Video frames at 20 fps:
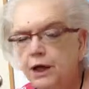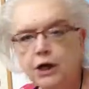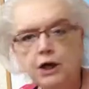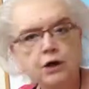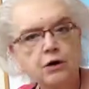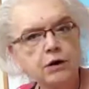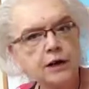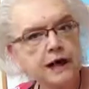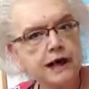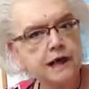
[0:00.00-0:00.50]

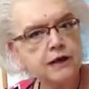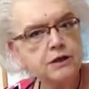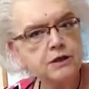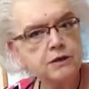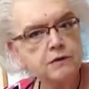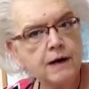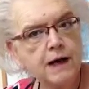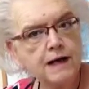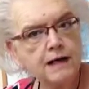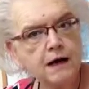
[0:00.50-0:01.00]
Your
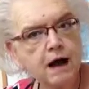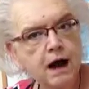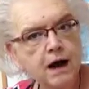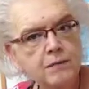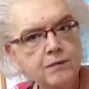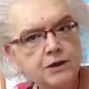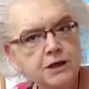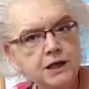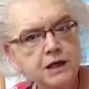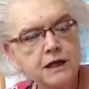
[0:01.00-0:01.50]
indirect
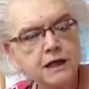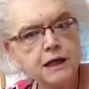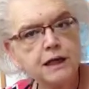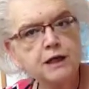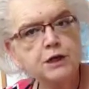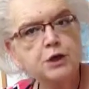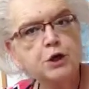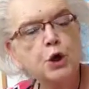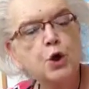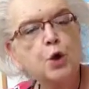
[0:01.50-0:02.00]
object
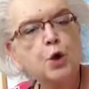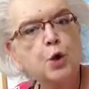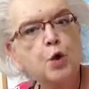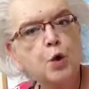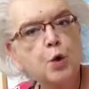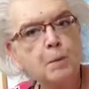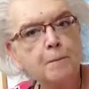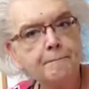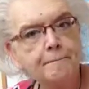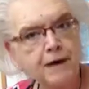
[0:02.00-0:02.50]
is
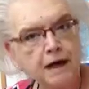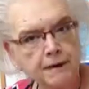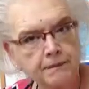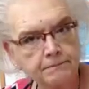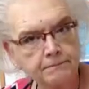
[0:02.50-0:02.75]
whom.